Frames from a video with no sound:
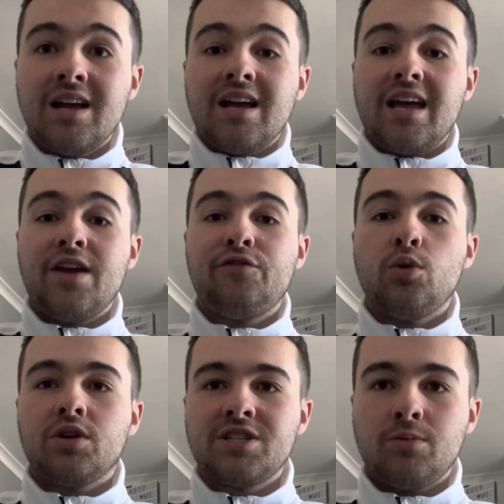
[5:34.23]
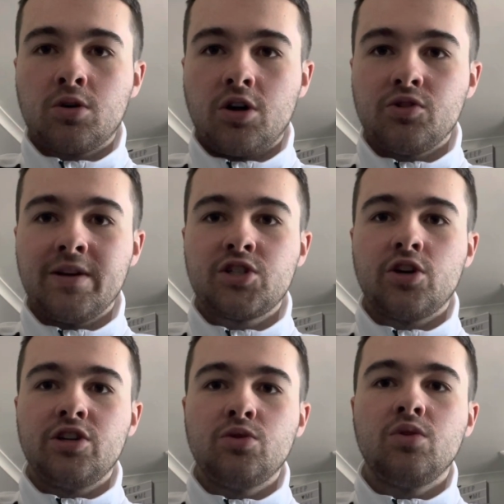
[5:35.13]
if you want to see more content, make sure
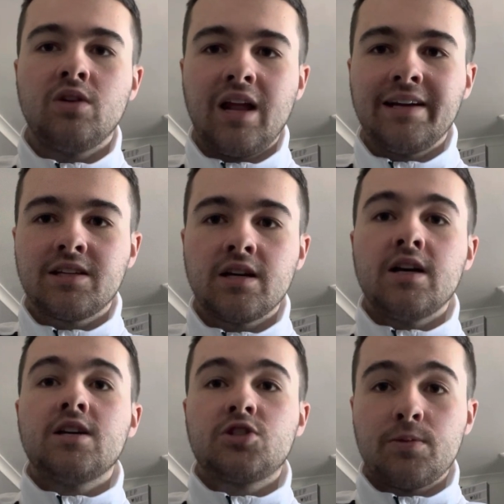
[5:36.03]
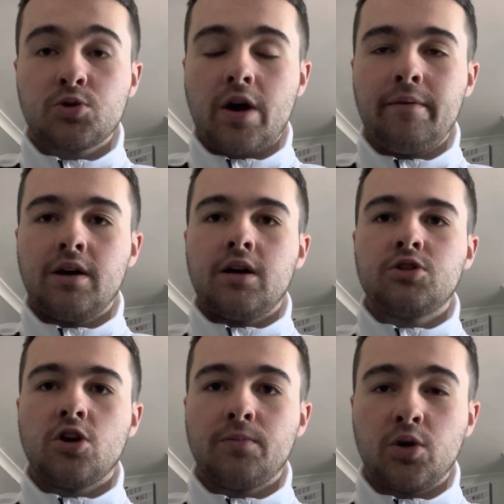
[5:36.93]
you like, subscribe,
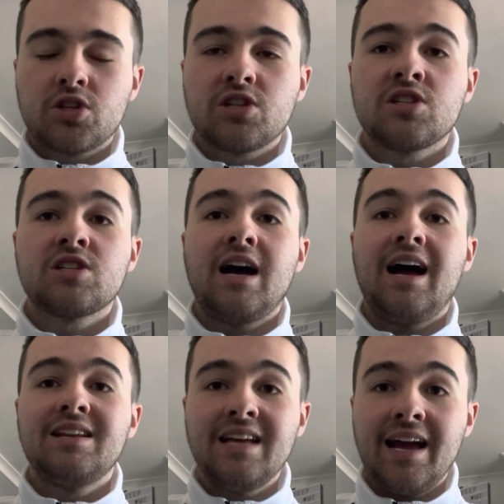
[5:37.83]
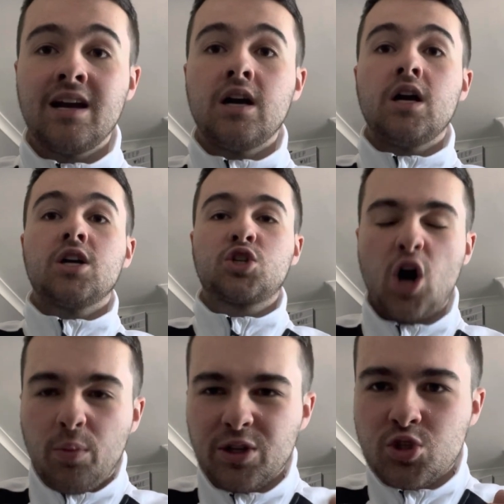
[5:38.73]
turn on post notifications, and yeah,
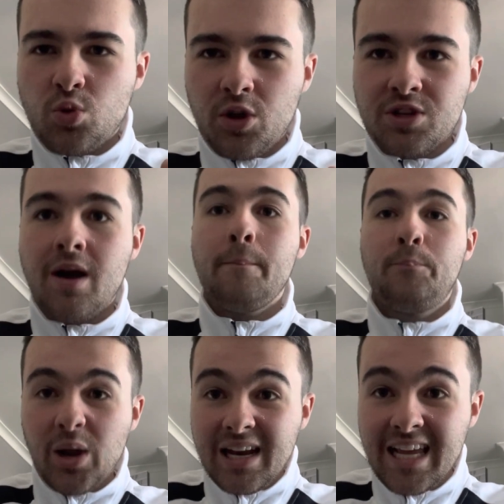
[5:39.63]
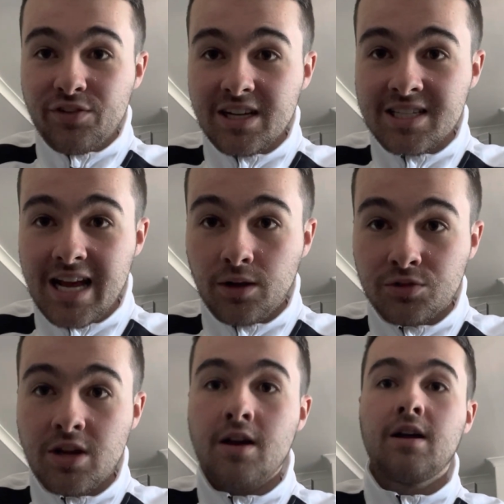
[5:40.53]
come on, Swans, believe in
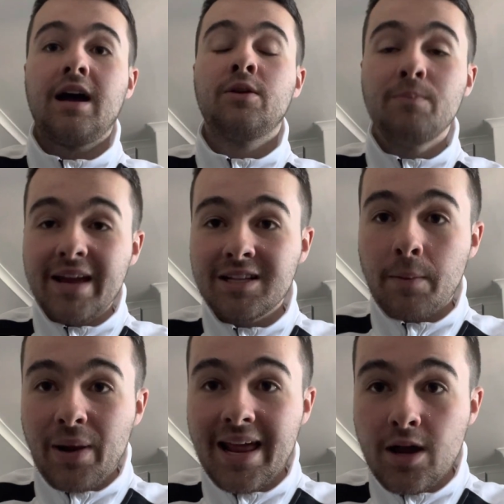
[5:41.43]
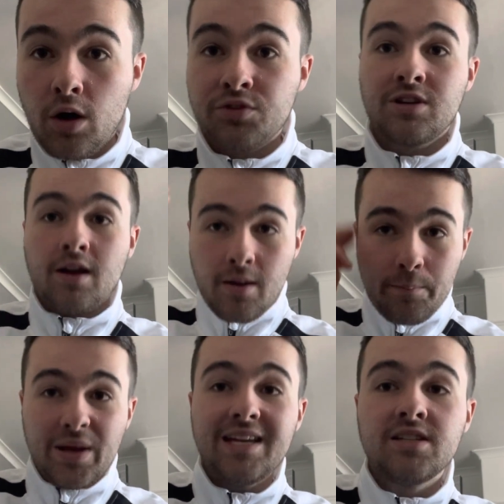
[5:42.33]
yourselves and make the playoffs.
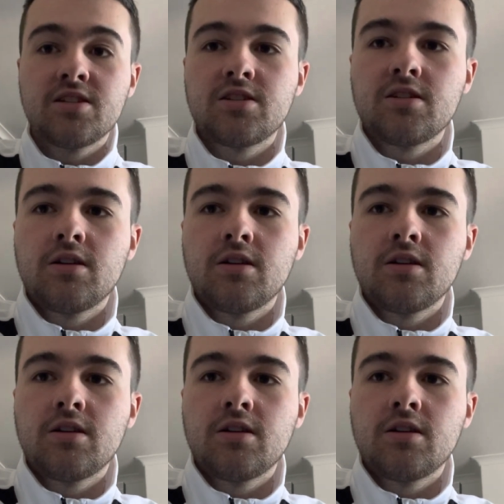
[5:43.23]
Peace.